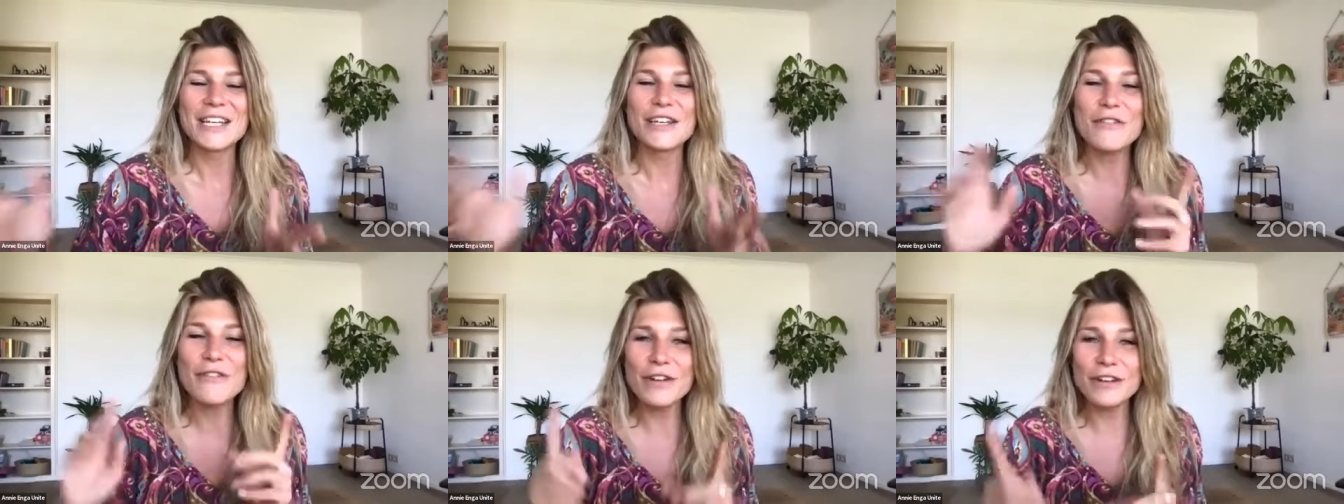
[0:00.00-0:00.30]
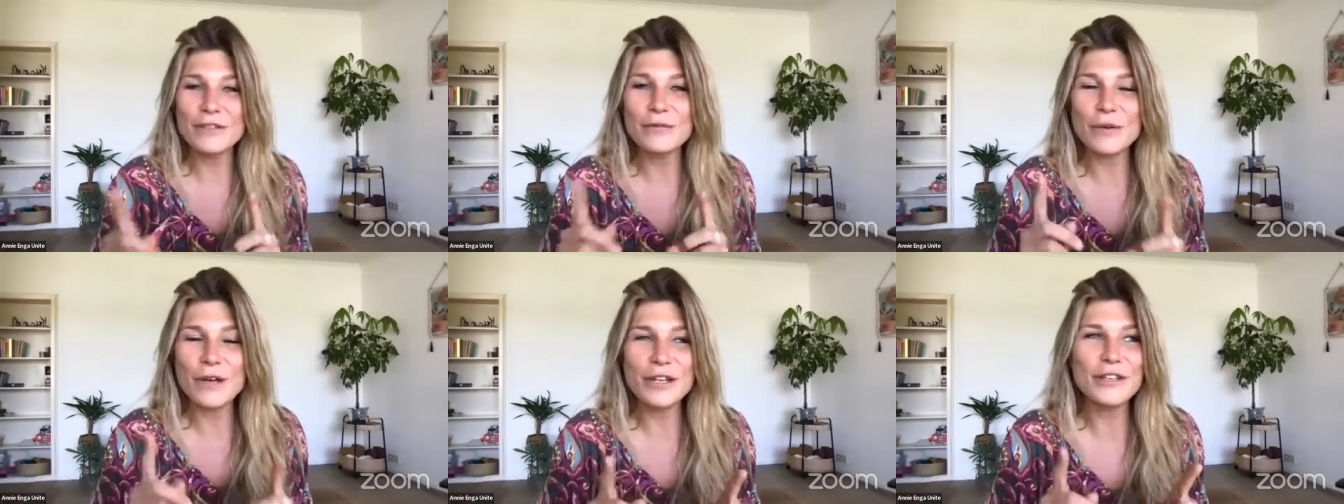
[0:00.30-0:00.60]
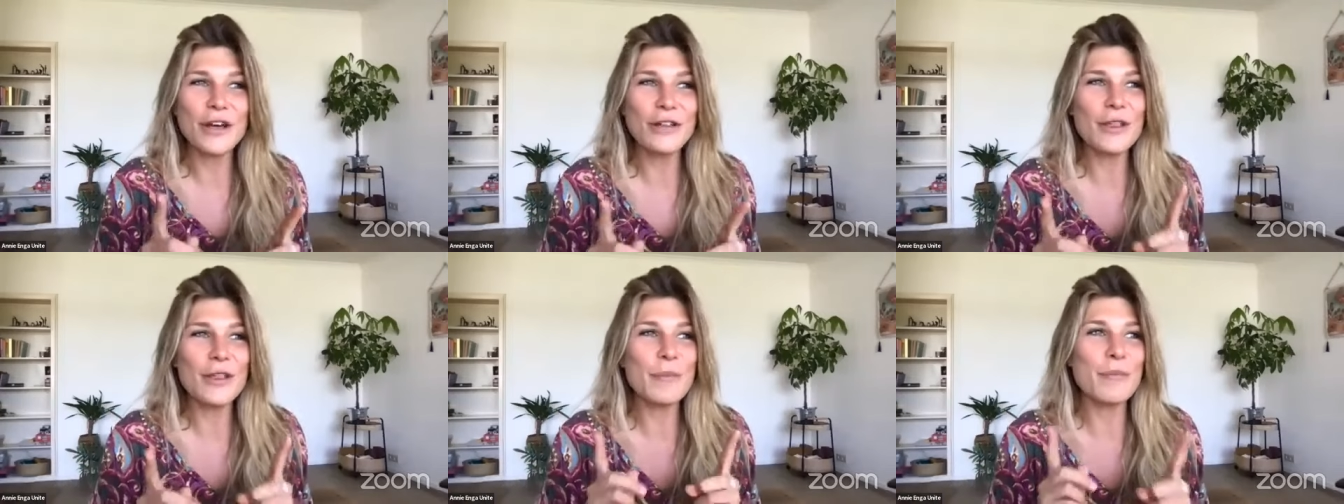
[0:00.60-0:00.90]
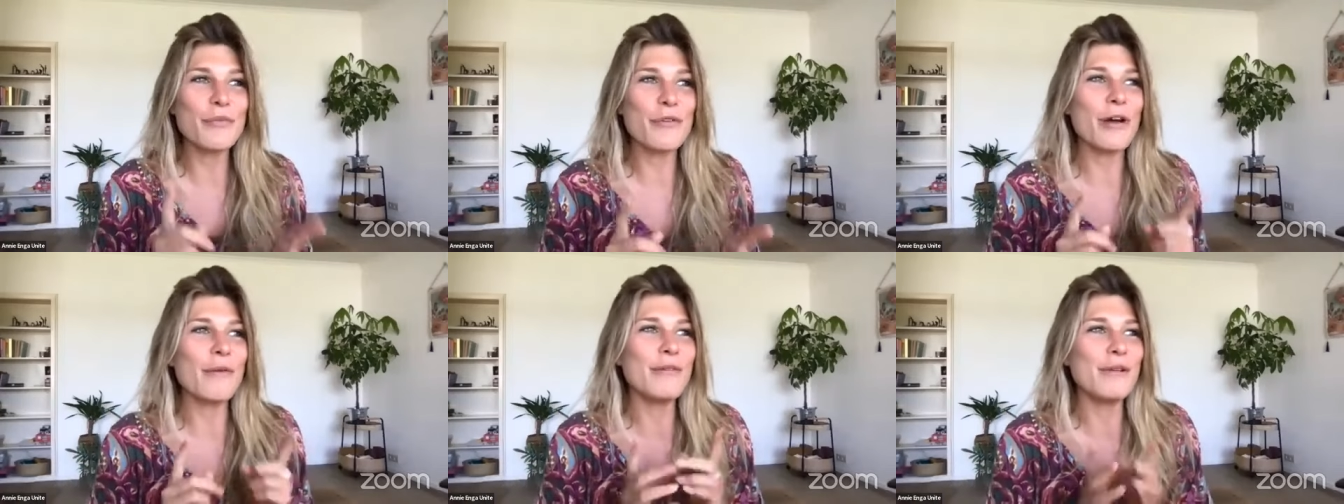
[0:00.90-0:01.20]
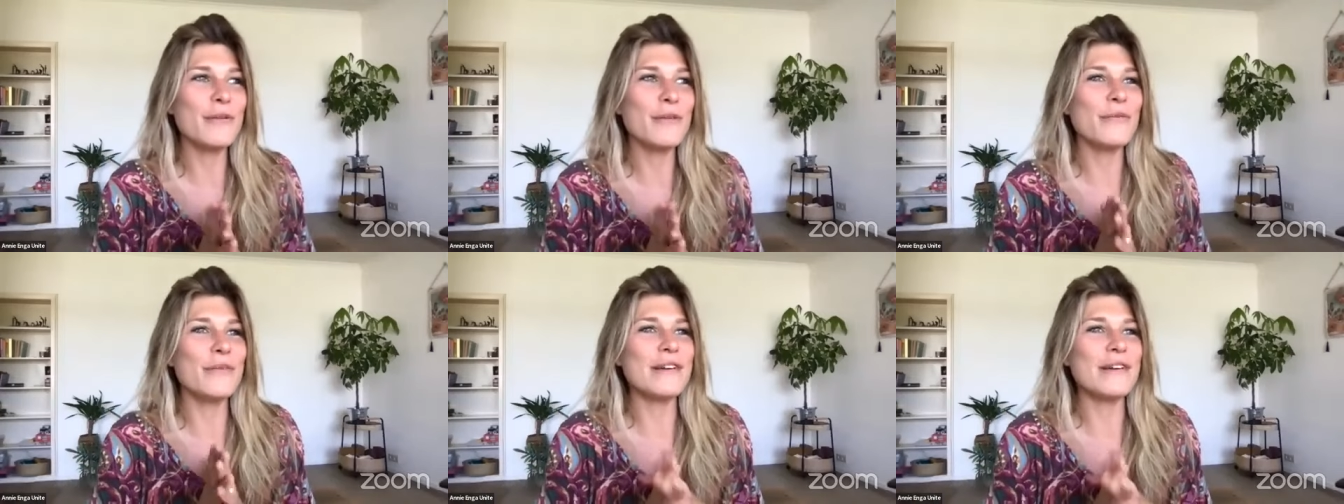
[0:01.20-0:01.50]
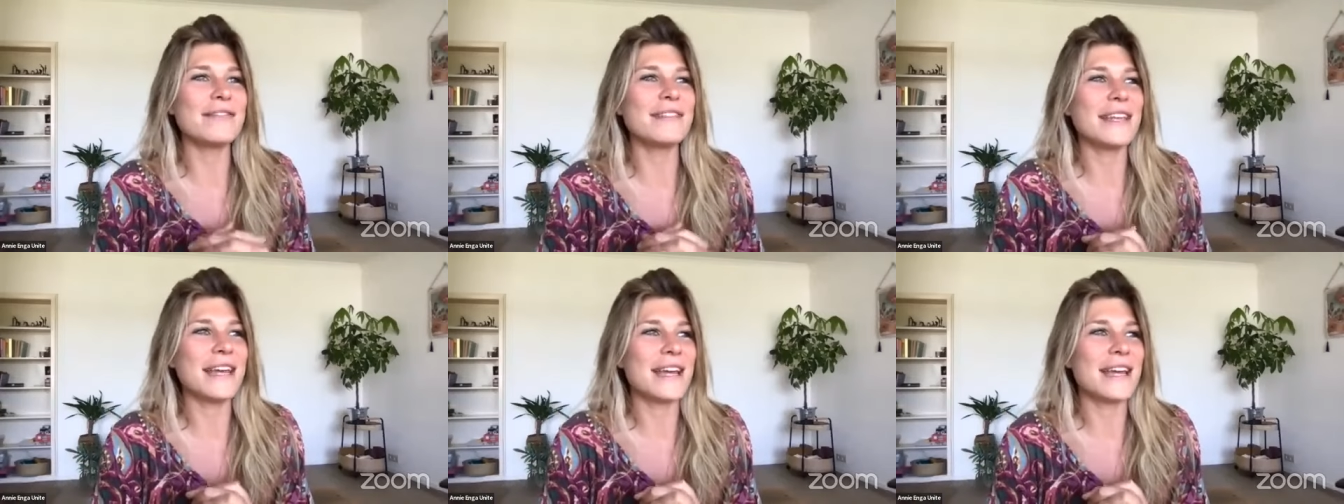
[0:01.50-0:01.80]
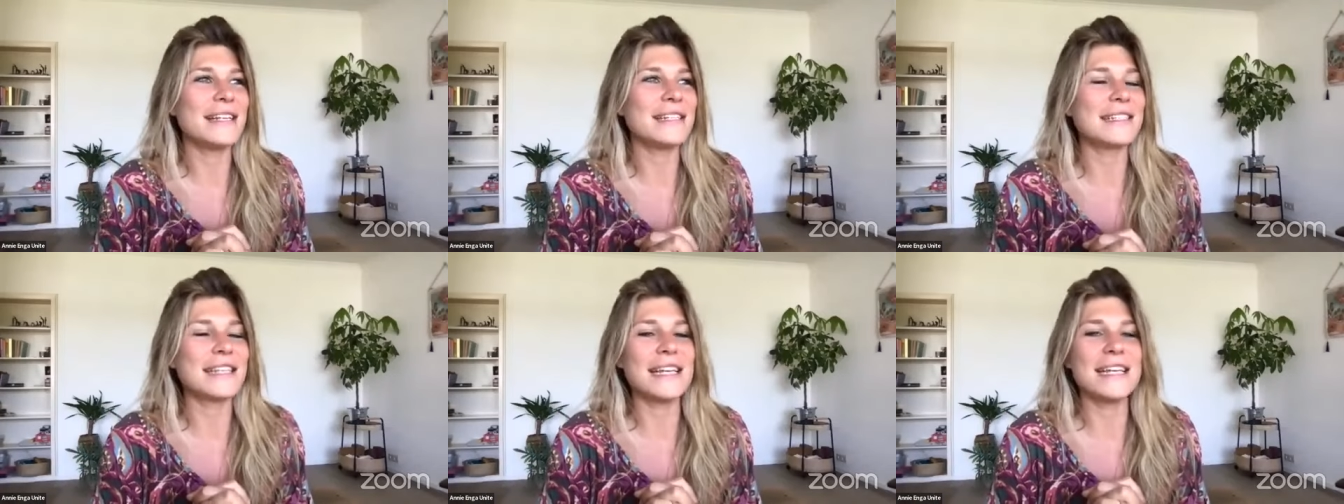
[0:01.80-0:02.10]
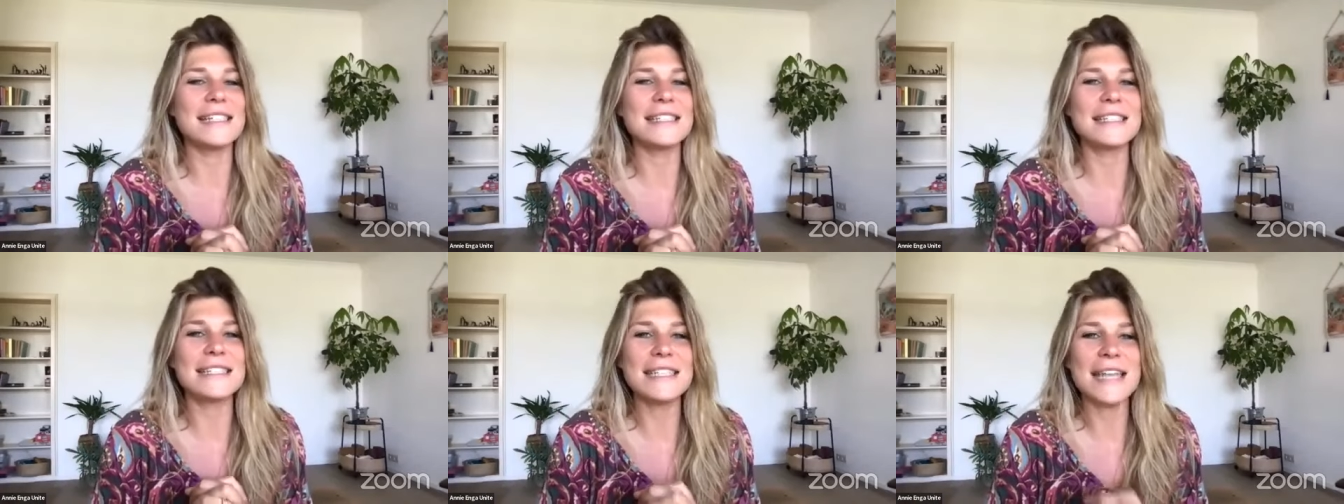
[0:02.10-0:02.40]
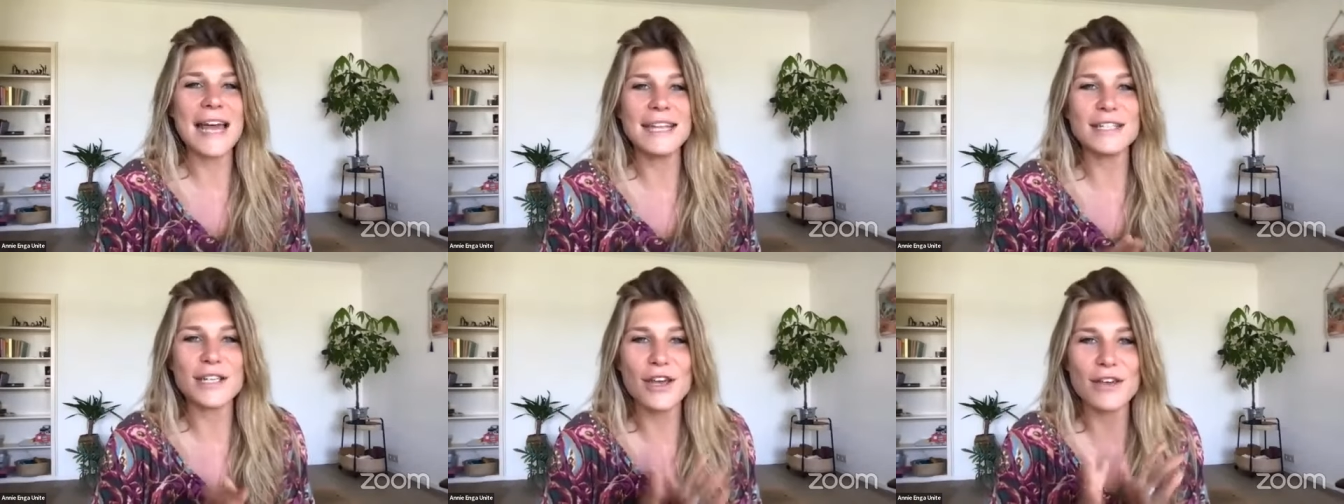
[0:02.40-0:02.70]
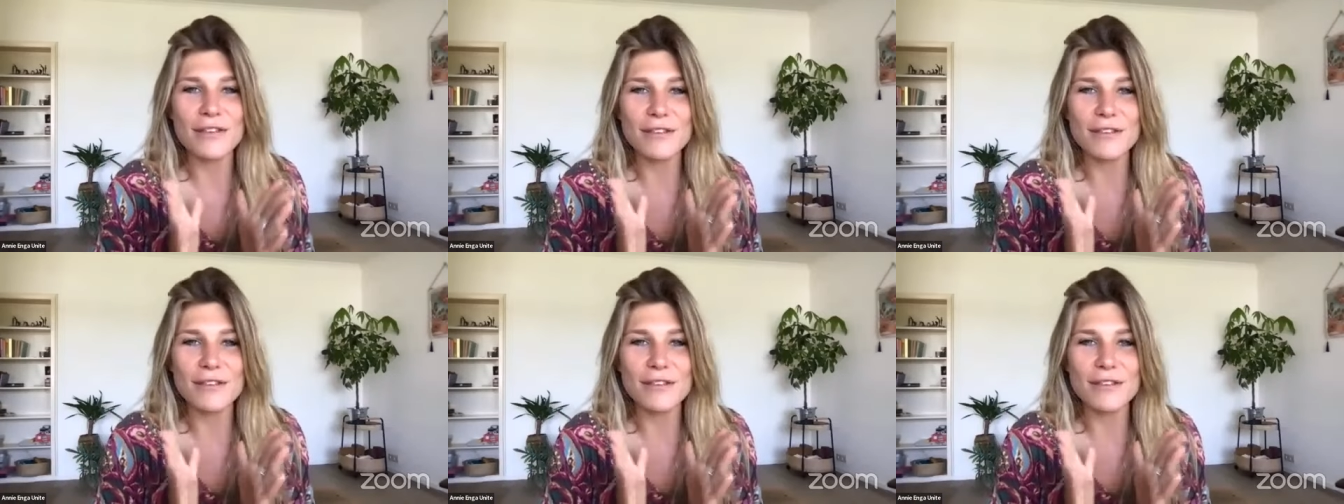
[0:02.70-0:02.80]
Another problem with this is that